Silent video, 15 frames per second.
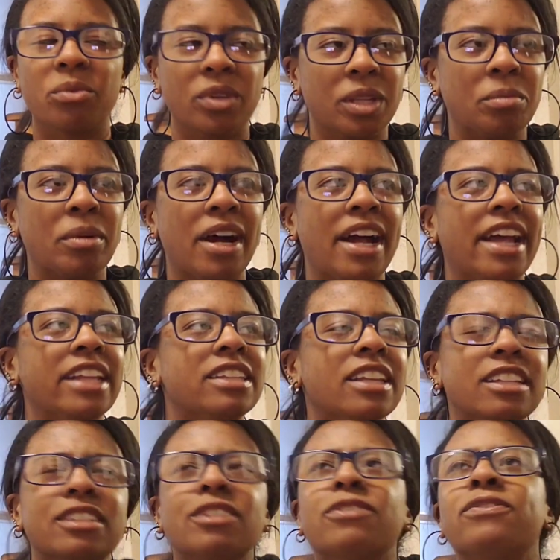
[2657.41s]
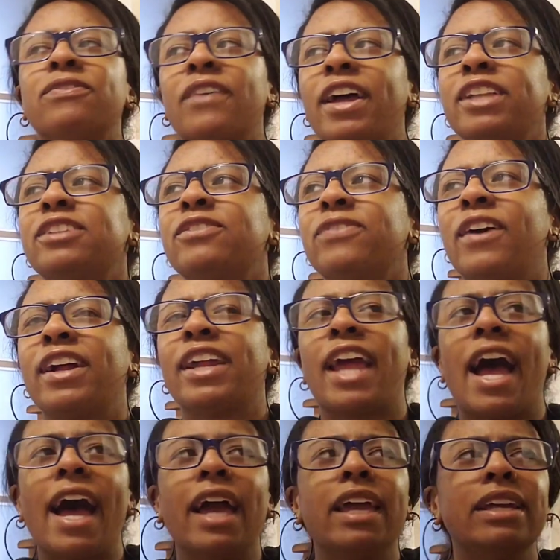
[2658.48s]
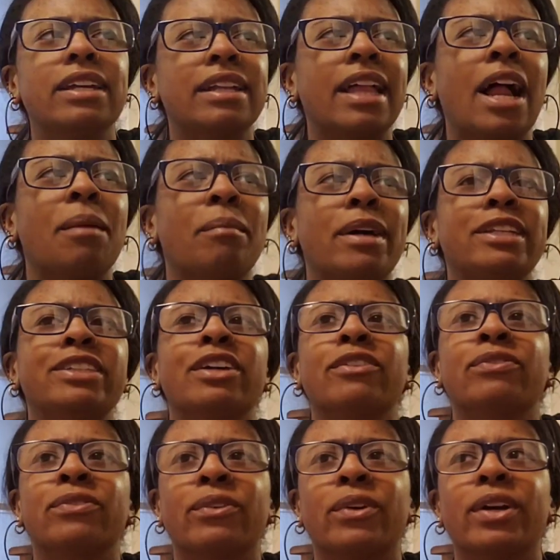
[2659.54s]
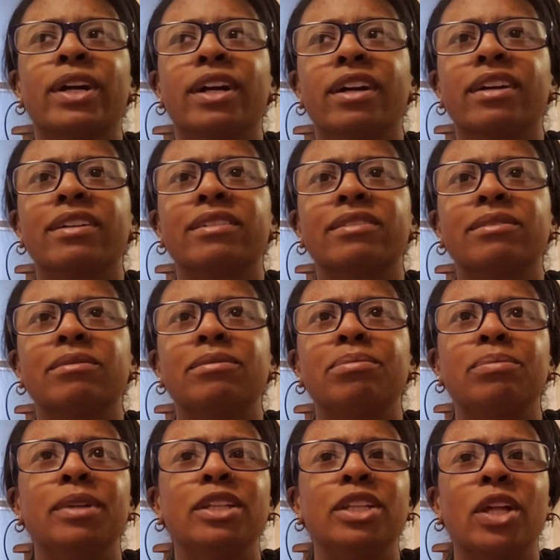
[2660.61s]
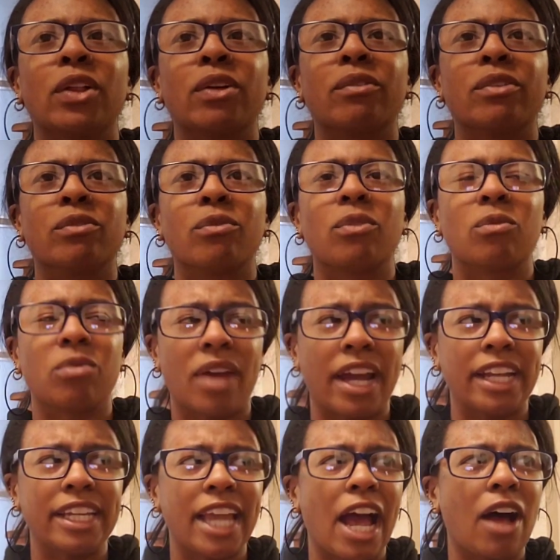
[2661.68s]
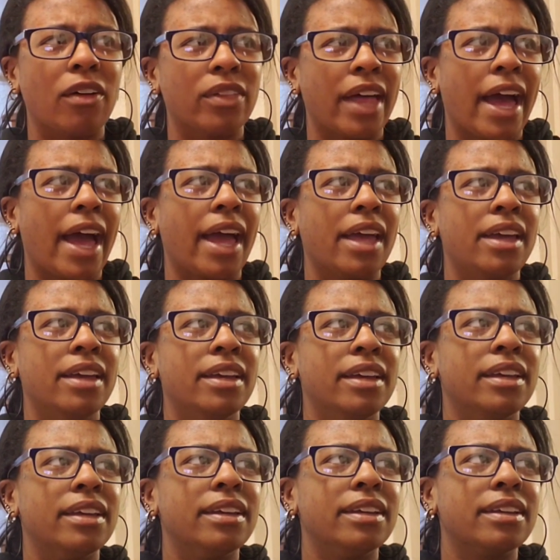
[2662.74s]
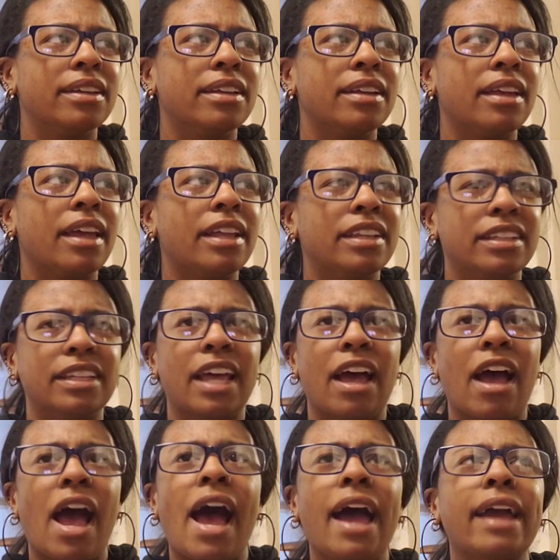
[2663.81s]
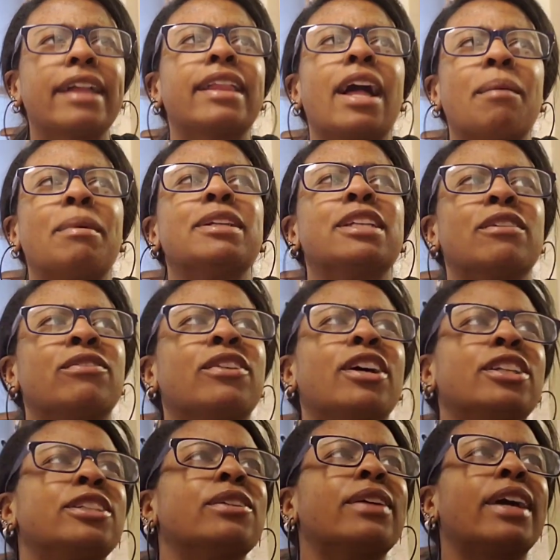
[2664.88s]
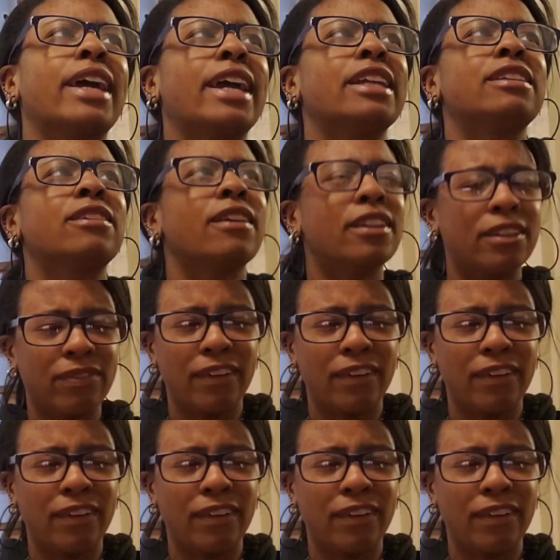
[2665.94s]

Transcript: It's funny. I clown myself for being the only one right now that does that. I clown myself for that. So like it's funny. So